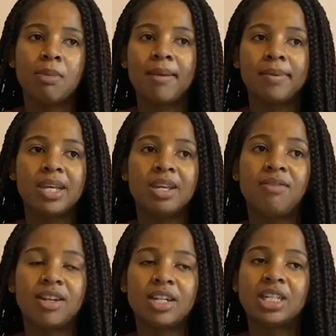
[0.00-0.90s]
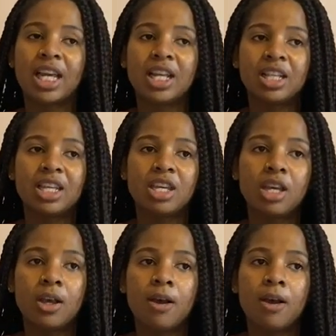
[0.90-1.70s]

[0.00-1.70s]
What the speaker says: maybe even daily,